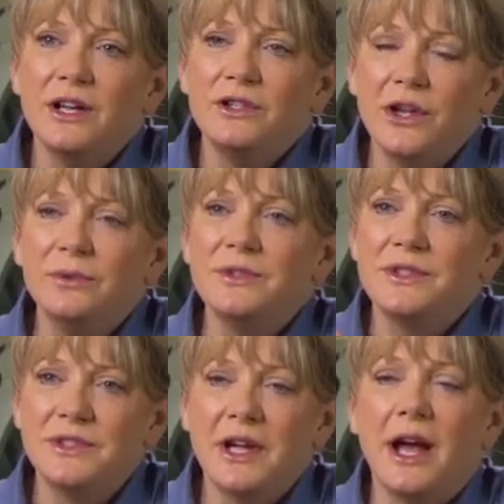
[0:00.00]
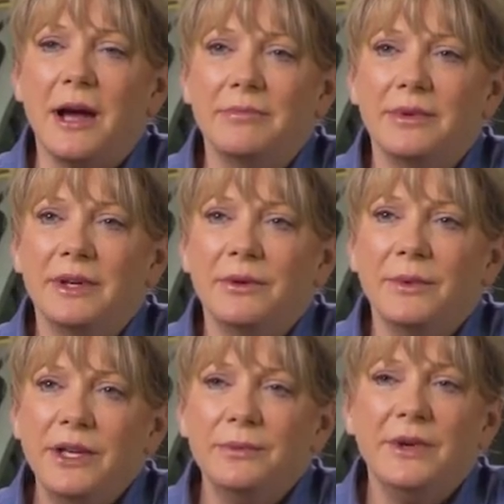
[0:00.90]
don't stop.
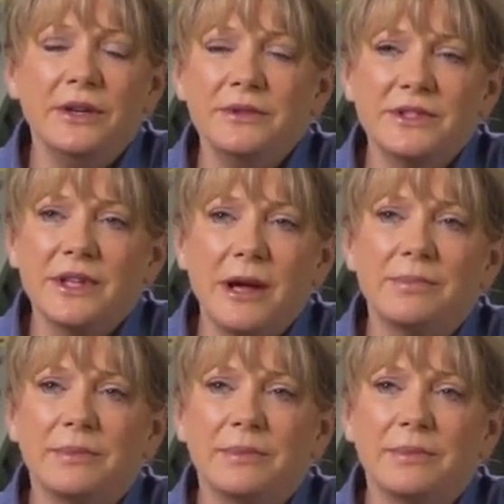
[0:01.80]
We, we don't stop